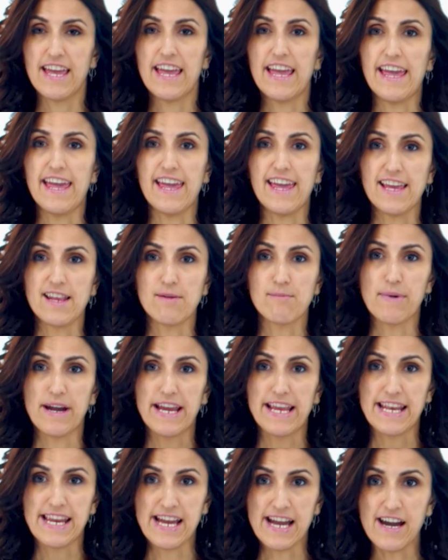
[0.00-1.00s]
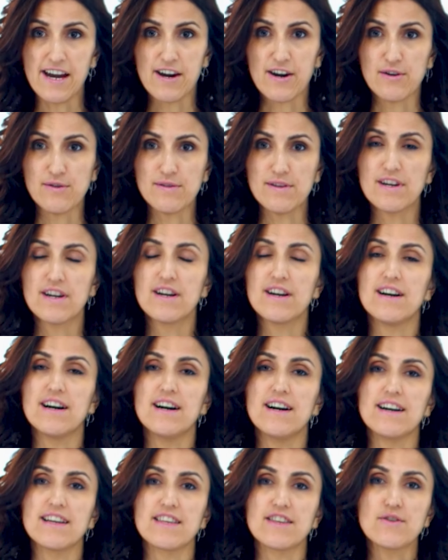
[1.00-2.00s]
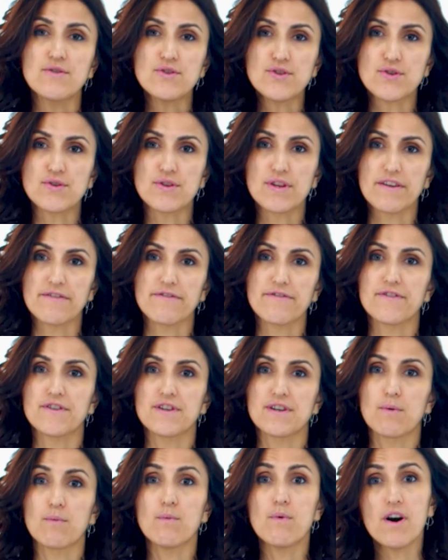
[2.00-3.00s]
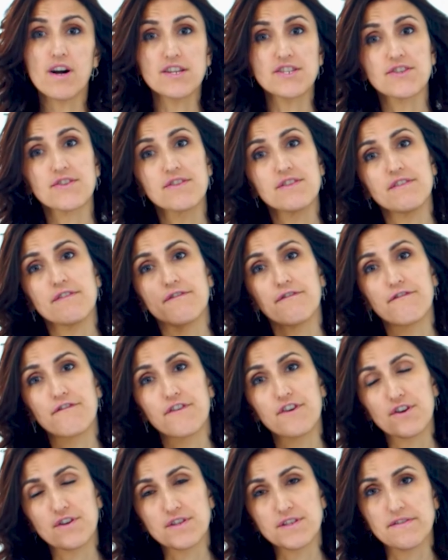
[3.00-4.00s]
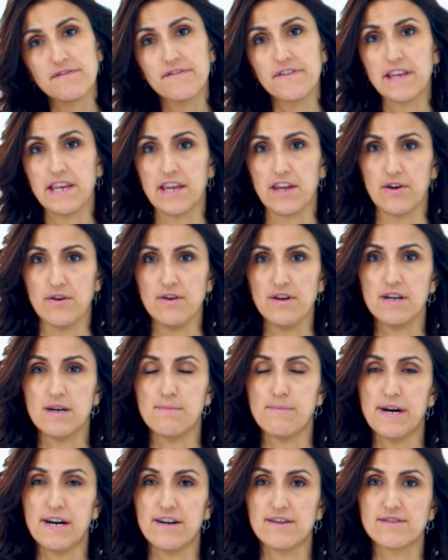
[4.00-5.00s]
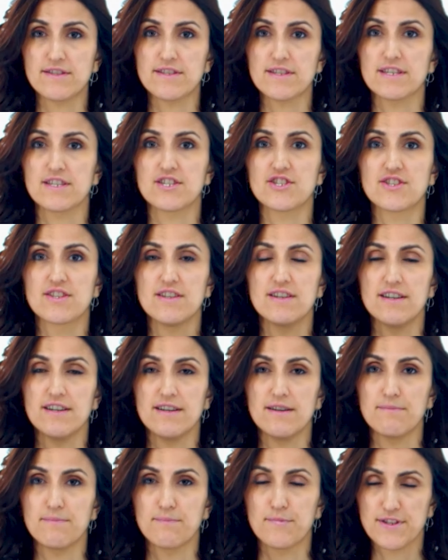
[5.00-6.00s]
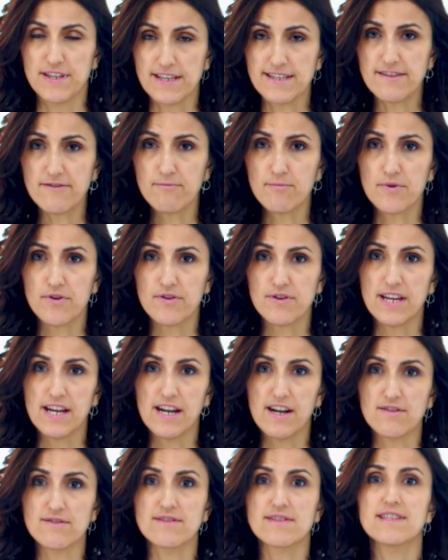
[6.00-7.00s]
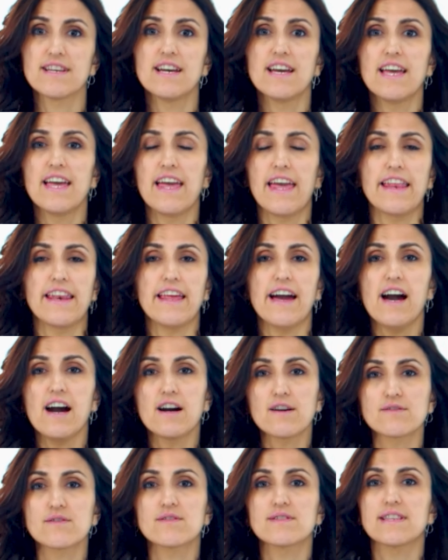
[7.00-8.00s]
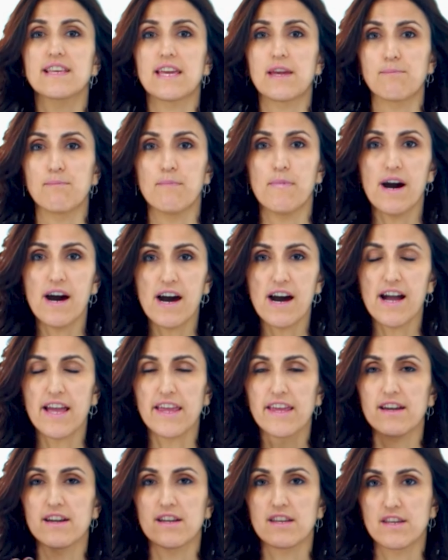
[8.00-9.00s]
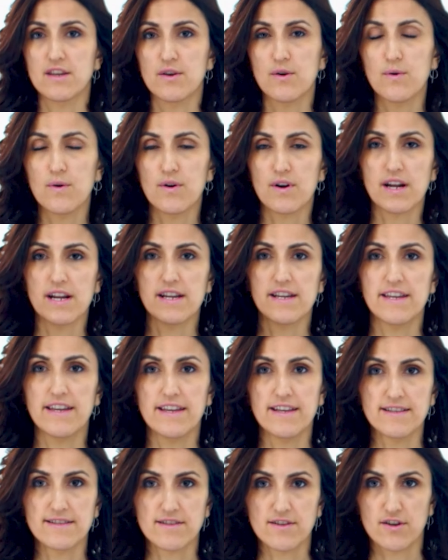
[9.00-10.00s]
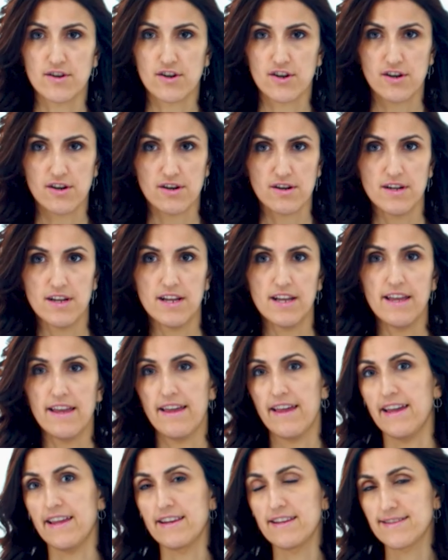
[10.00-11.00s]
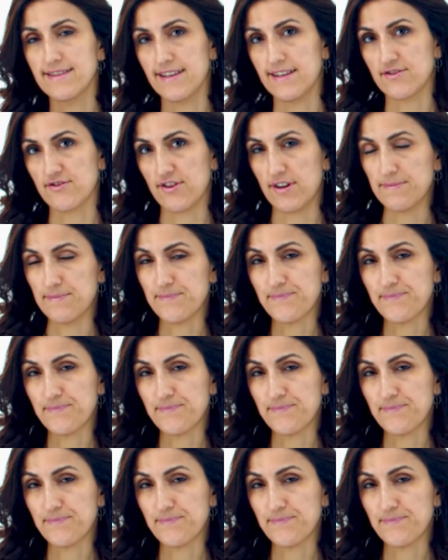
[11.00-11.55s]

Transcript: And by now, you should have watched the first video about possessive pronouns and how to say my, your, his or her, and etc.